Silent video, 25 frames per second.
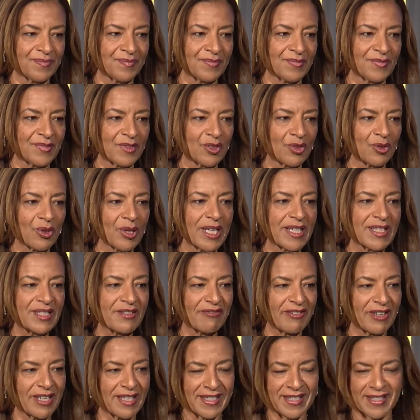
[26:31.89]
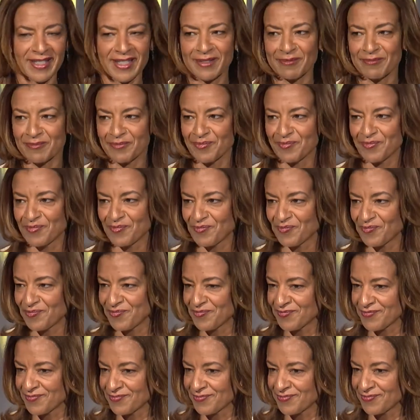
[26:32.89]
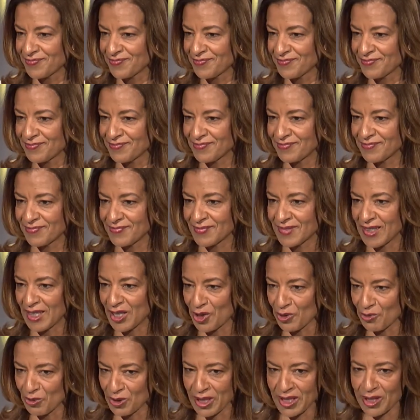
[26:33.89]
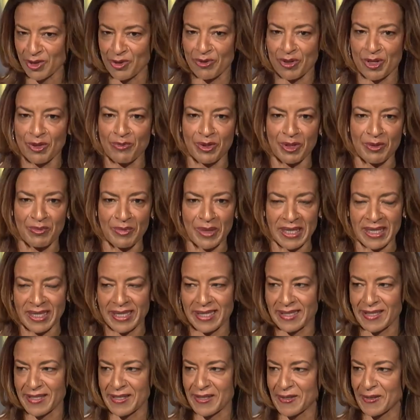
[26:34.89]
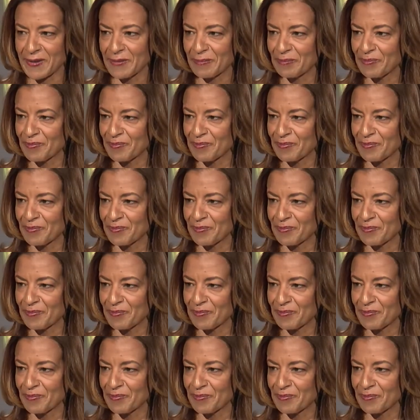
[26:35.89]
So let's face it, and you will agree with me, ladies,